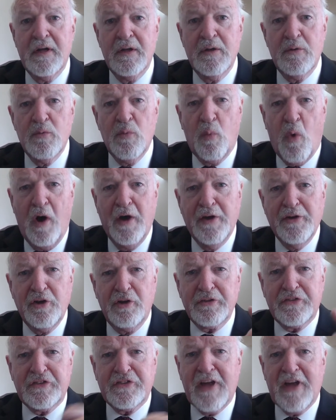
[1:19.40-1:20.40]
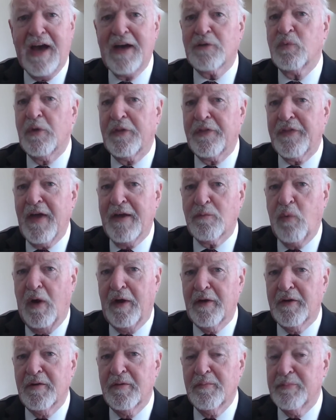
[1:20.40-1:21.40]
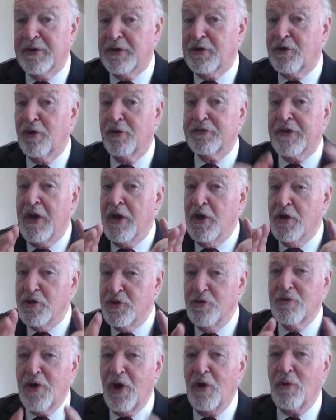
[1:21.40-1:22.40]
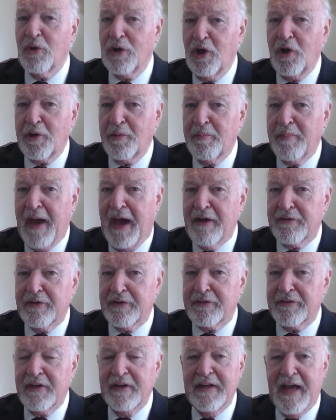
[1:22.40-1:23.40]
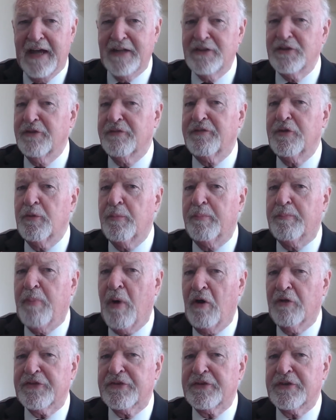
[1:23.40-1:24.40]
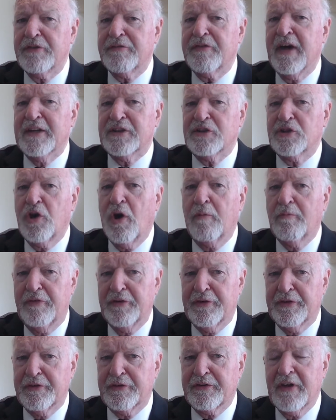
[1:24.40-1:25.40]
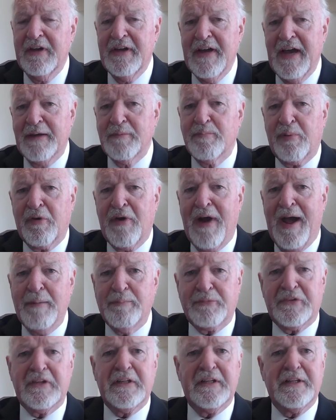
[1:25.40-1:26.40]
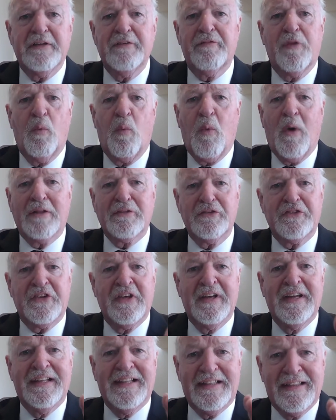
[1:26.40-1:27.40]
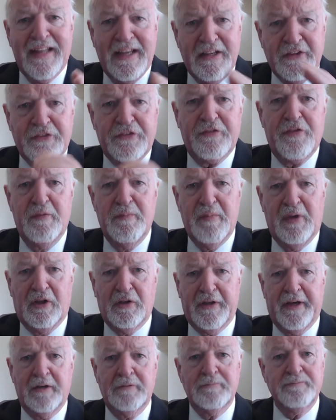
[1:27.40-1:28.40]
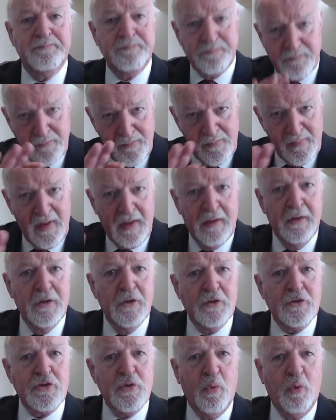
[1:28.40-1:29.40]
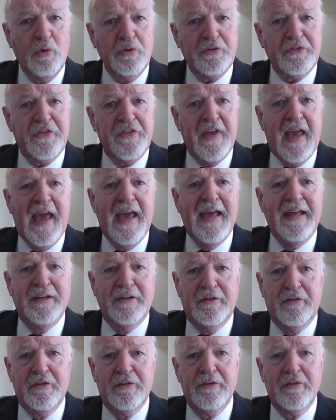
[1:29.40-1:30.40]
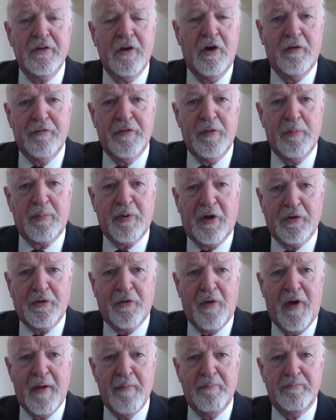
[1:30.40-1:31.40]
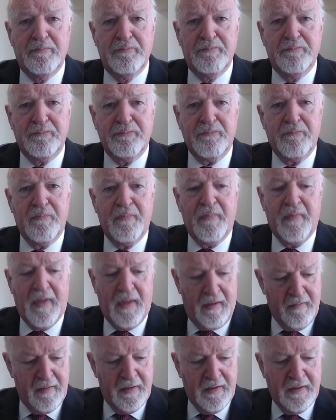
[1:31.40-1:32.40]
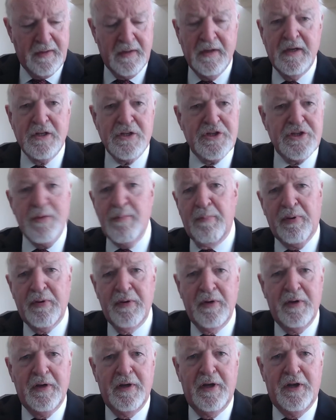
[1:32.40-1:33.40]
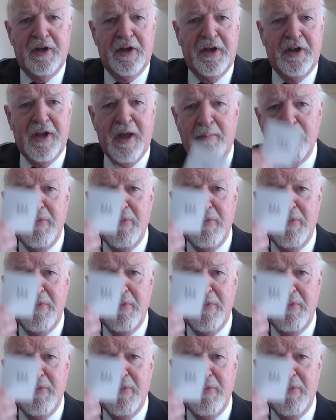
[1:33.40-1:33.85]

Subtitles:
why not start with that one? Because you know a lot about it and you feel positive and confident, and perhaps leave the ones less familiar towards the end of the program. Tip number